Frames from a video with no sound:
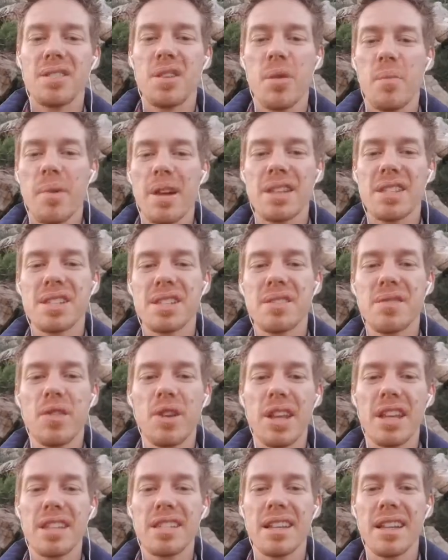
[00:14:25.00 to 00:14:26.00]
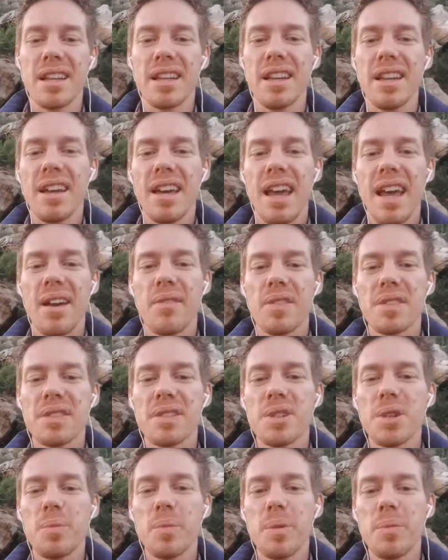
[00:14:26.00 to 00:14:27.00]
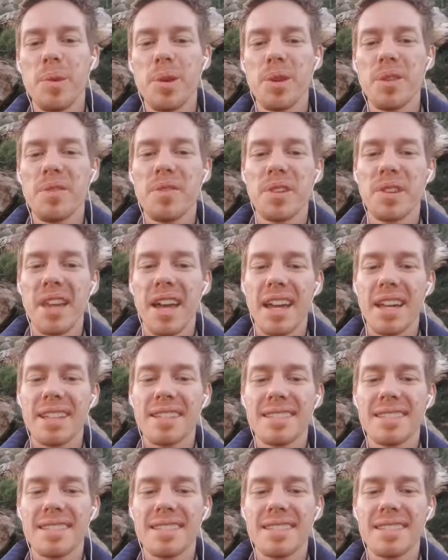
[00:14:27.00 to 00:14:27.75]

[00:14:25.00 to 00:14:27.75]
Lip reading: much for listening. Have a super beautiful night.